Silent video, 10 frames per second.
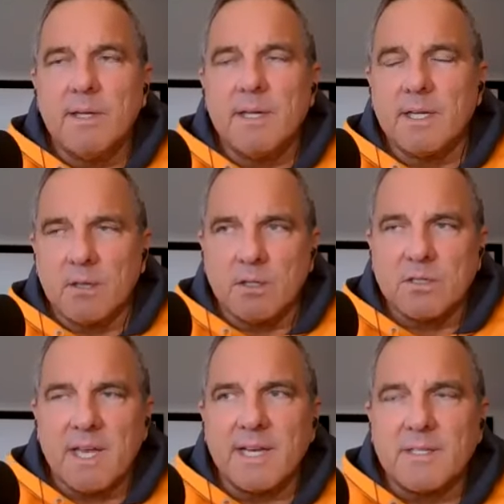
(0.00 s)
it
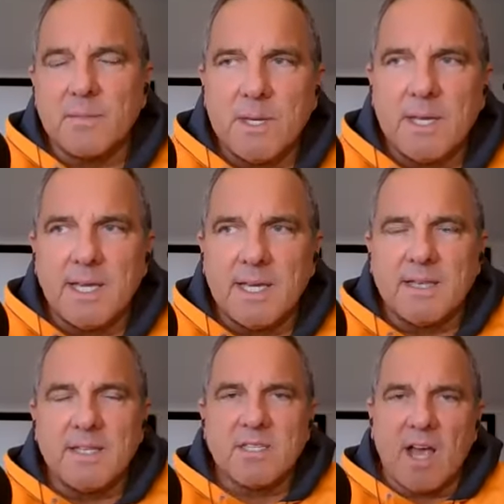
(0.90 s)
looks like to me,
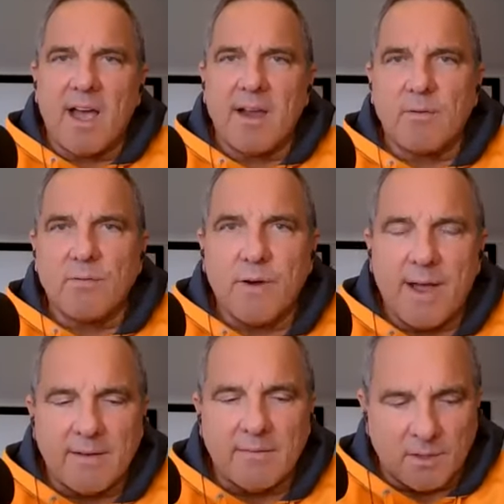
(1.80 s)
in this hire for
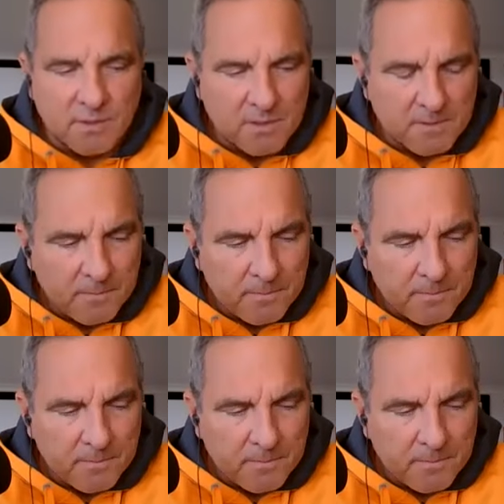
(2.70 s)
Avalos.